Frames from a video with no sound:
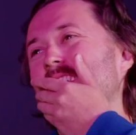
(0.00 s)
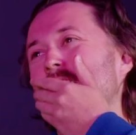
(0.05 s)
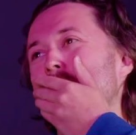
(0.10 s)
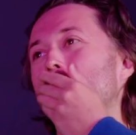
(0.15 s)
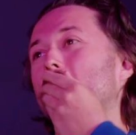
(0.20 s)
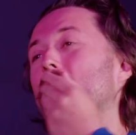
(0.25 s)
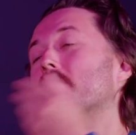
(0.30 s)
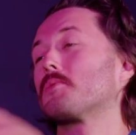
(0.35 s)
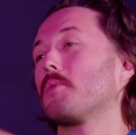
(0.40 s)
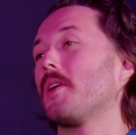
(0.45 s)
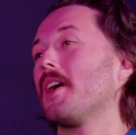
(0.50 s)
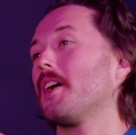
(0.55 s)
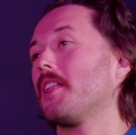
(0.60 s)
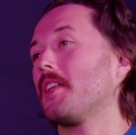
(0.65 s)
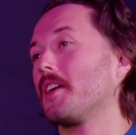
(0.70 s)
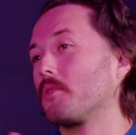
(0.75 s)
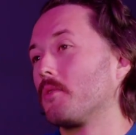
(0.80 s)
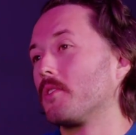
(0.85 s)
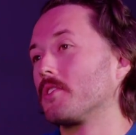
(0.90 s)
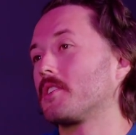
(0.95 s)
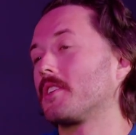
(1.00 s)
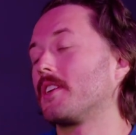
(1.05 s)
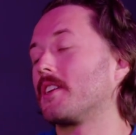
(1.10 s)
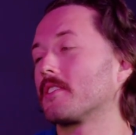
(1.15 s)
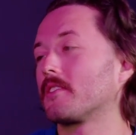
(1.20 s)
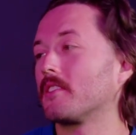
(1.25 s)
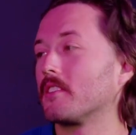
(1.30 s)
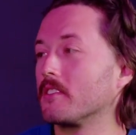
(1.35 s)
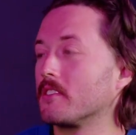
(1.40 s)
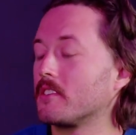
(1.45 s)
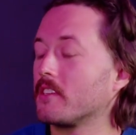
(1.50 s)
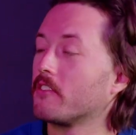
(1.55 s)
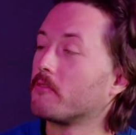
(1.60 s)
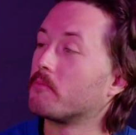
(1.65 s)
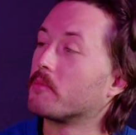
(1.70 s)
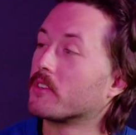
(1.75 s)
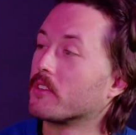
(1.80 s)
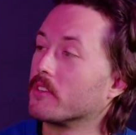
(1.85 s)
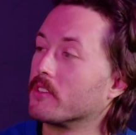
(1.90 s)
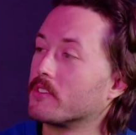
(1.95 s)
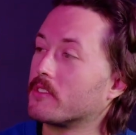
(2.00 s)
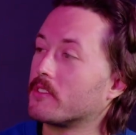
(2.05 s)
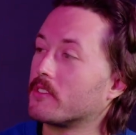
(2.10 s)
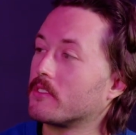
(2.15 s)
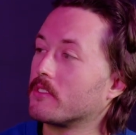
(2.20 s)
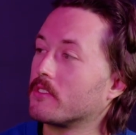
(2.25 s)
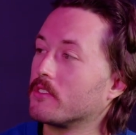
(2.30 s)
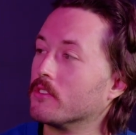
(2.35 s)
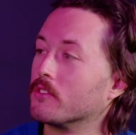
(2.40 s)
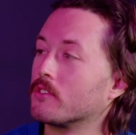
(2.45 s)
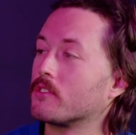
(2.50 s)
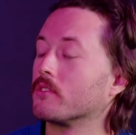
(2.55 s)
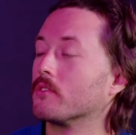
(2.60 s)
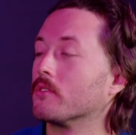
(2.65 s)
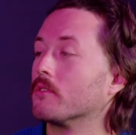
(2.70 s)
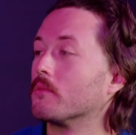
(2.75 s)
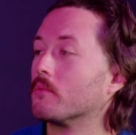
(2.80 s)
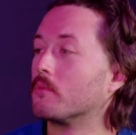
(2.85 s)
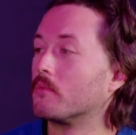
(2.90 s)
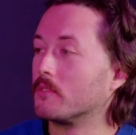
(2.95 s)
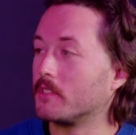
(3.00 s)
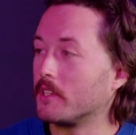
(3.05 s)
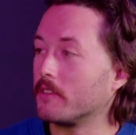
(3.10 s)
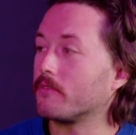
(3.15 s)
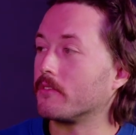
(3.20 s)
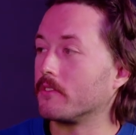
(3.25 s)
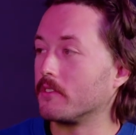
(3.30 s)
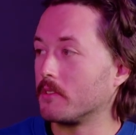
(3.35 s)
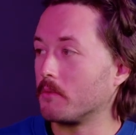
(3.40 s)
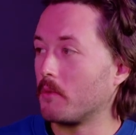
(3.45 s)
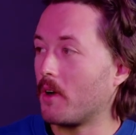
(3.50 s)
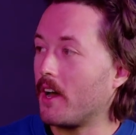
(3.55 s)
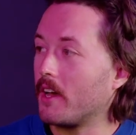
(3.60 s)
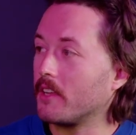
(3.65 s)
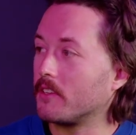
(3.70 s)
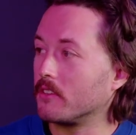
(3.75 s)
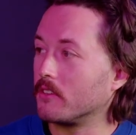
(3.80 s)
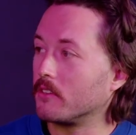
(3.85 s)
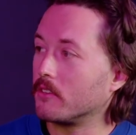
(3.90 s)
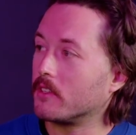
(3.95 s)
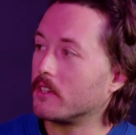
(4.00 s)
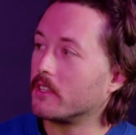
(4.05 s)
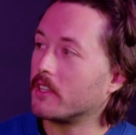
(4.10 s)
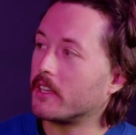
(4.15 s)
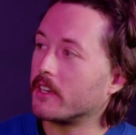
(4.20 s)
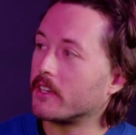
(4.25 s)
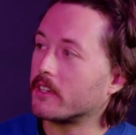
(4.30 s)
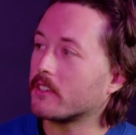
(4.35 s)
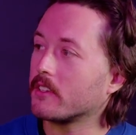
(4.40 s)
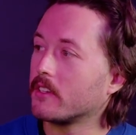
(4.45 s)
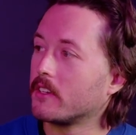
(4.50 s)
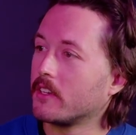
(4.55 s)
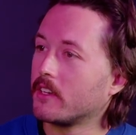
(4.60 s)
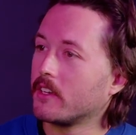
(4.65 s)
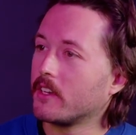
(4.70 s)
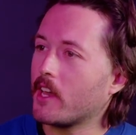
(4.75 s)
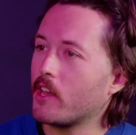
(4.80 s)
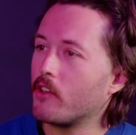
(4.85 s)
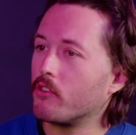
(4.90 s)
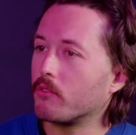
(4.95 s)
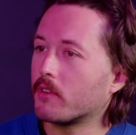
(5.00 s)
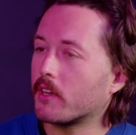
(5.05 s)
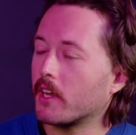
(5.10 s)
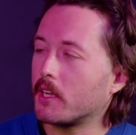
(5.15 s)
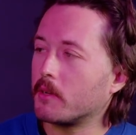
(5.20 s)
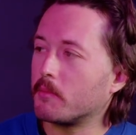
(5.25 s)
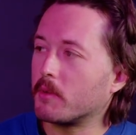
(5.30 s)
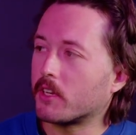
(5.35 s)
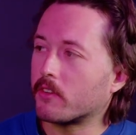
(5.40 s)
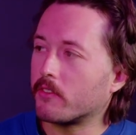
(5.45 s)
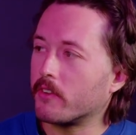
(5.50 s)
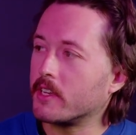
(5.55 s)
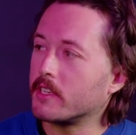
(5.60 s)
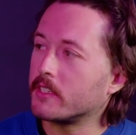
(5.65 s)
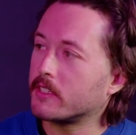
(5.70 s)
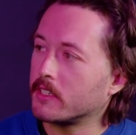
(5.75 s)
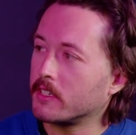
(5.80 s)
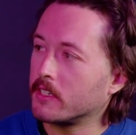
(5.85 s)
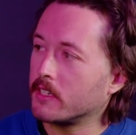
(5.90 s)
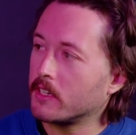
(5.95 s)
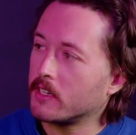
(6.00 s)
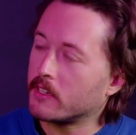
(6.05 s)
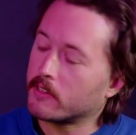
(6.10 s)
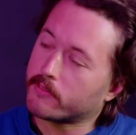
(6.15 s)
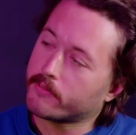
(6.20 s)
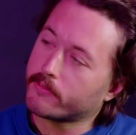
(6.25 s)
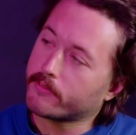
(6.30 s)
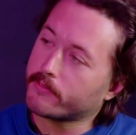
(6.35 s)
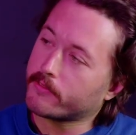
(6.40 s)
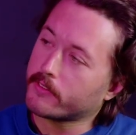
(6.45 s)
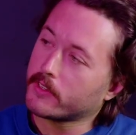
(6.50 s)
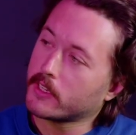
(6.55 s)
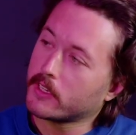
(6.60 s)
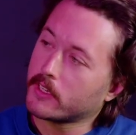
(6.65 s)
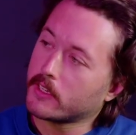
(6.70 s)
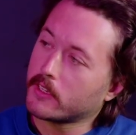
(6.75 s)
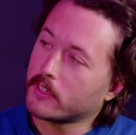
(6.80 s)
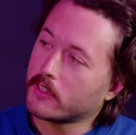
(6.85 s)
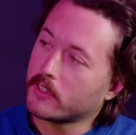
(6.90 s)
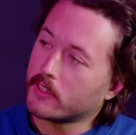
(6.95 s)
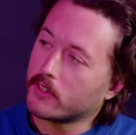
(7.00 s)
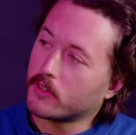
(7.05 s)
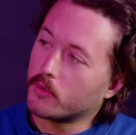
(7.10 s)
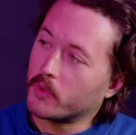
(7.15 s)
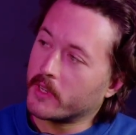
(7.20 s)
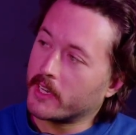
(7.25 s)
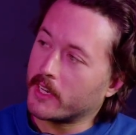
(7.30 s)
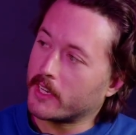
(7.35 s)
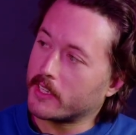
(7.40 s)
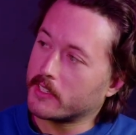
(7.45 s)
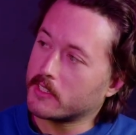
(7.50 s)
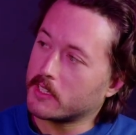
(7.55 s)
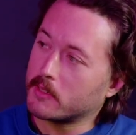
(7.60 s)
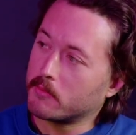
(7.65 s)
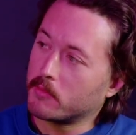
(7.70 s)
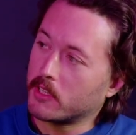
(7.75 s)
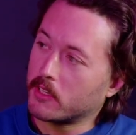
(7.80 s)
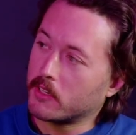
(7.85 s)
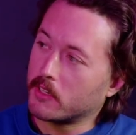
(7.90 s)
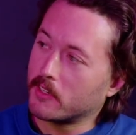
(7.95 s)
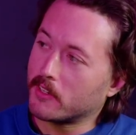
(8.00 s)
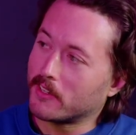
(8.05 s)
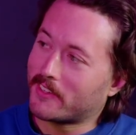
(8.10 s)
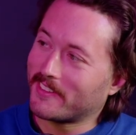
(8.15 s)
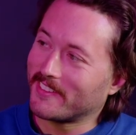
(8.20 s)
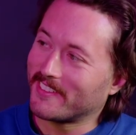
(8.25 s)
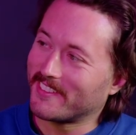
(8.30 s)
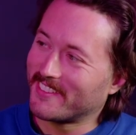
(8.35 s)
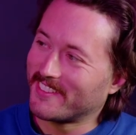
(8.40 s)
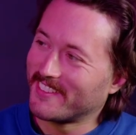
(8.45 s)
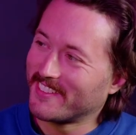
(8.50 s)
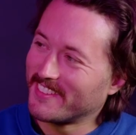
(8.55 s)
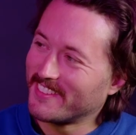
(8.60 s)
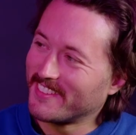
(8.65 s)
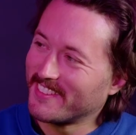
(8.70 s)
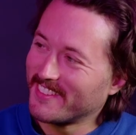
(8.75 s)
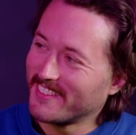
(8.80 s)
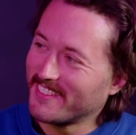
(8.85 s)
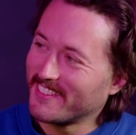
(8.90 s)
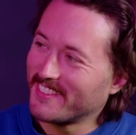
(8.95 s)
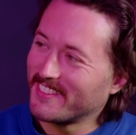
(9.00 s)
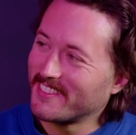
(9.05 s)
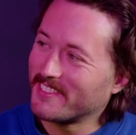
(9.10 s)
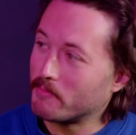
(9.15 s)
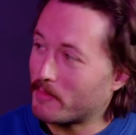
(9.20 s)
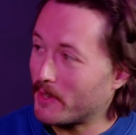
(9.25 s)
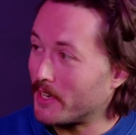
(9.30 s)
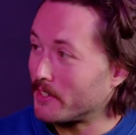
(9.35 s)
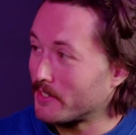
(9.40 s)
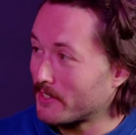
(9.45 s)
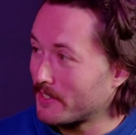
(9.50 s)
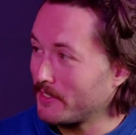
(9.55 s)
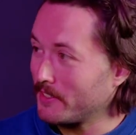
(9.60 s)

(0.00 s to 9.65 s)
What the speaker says: But it's why I like watching acts like yourself, because you're so different to what I do that like it would kind of be crazy if we had similar bits.